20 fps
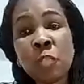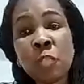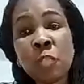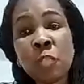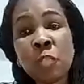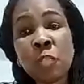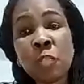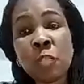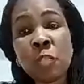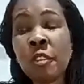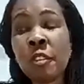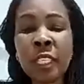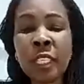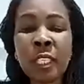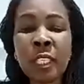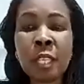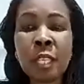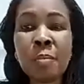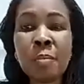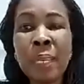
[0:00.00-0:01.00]
it was
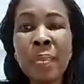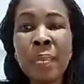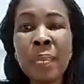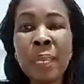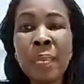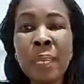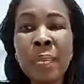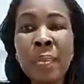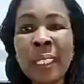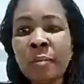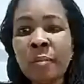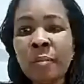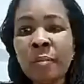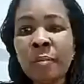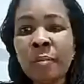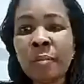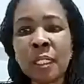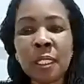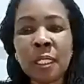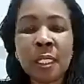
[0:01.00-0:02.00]
more of a, a
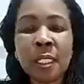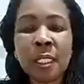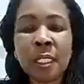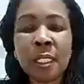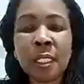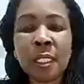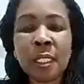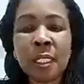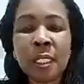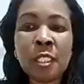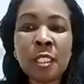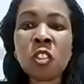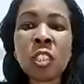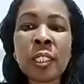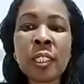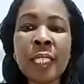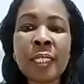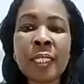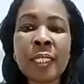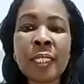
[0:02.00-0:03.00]
management
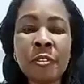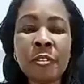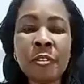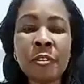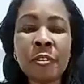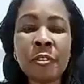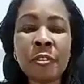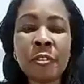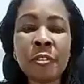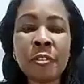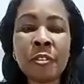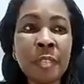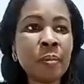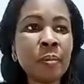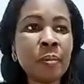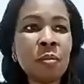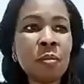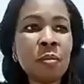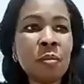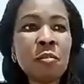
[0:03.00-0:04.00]
consultancy
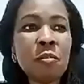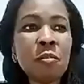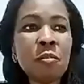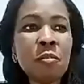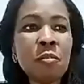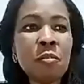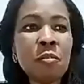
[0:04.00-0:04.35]
firm.